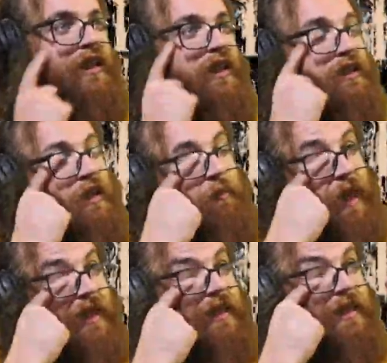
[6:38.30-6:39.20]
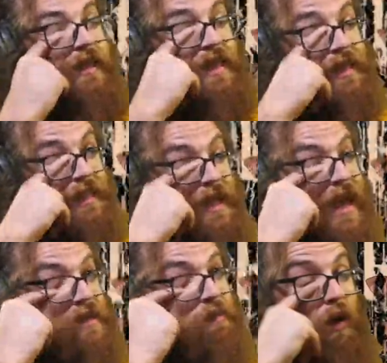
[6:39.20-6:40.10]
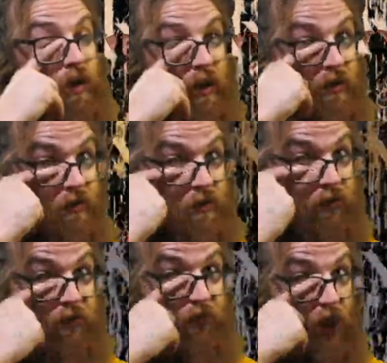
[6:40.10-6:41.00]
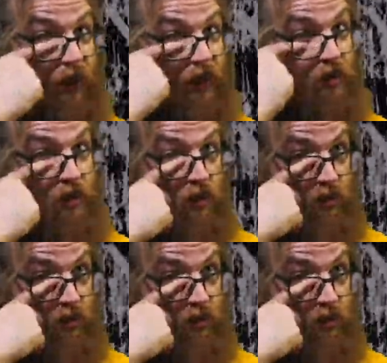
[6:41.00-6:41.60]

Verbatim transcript: to make this next part fucking hurt.